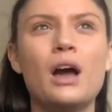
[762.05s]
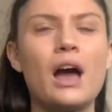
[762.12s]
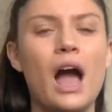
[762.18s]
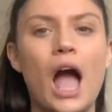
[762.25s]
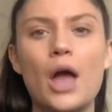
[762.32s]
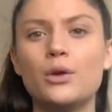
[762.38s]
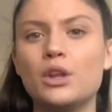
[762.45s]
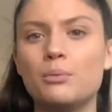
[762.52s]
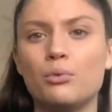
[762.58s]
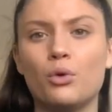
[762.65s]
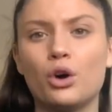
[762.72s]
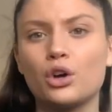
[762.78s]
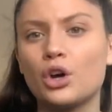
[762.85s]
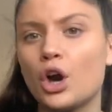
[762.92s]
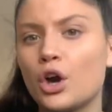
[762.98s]
I only brought
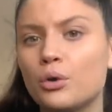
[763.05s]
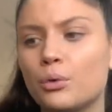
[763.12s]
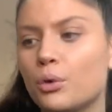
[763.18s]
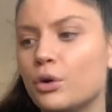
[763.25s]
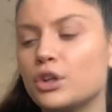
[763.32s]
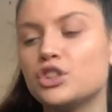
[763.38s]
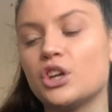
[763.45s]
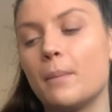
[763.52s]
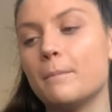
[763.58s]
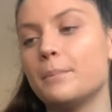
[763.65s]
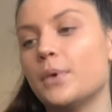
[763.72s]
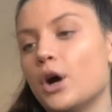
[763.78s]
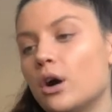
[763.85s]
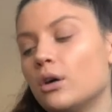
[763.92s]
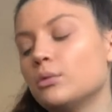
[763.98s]
a coat or a
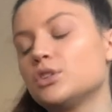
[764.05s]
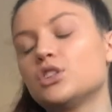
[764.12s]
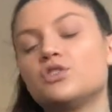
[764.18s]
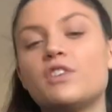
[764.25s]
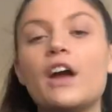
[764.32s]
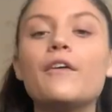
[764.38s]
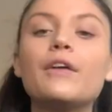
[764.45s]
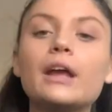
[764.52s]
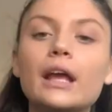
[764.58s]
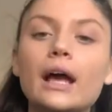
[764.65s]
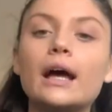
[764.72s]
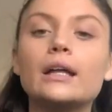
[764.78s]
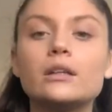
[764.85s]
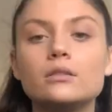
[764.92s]
jumper, which is very,